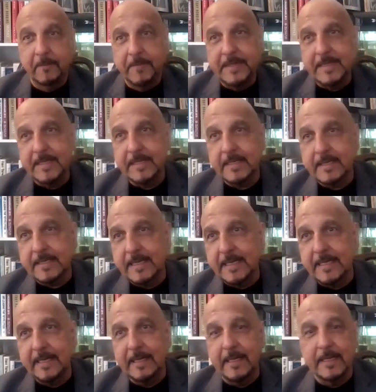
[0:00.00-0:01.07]
This is
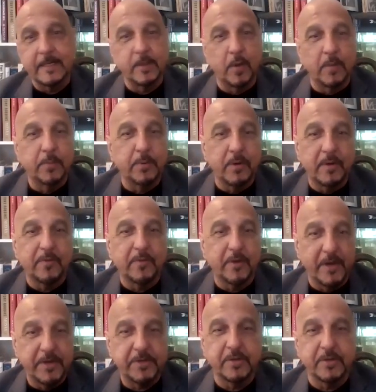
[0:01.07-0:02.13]
exactly like
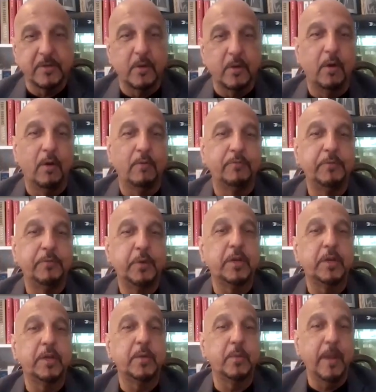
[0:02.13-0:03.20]
non-proliferation of
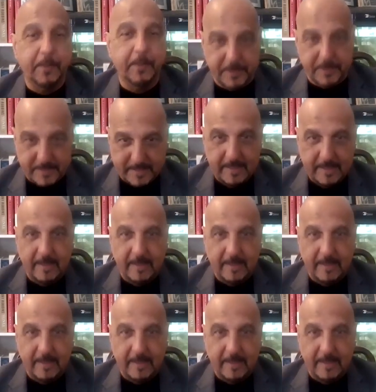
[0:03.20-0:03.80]
nuclear weapons.